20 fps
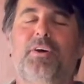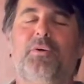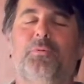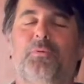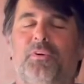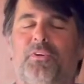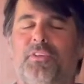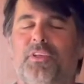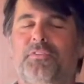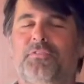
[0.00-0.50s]

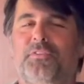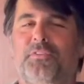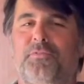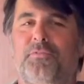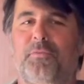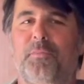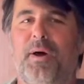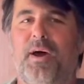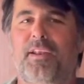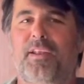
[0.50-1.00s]
We're going to let it sit
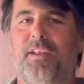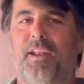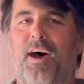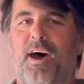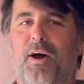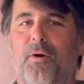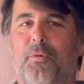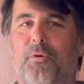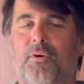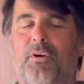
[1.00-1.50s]
for about an
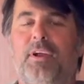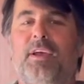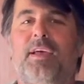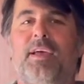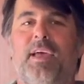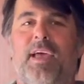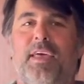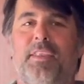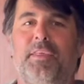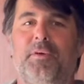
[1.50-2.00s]
hour,
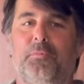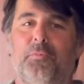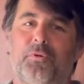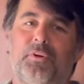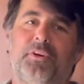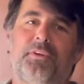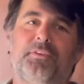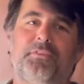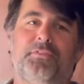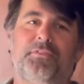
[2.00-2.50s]
and then we're
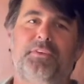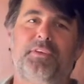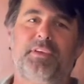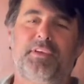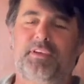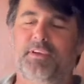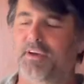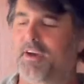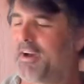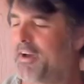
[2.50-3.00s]
going to
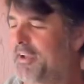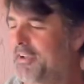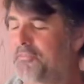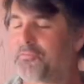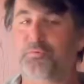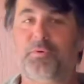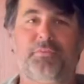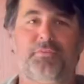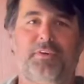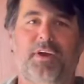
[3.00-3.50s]
see if
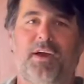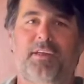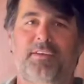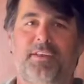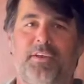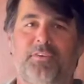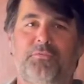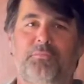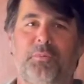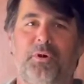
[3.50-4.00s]
we've got
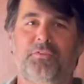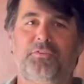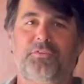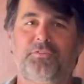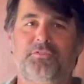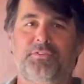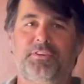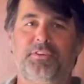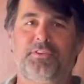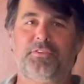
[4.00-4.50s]
nice melted
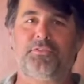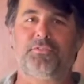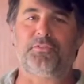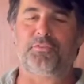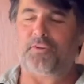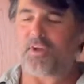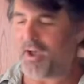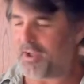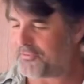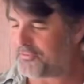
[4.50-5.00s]
cheese or
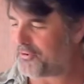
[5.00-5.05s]
not.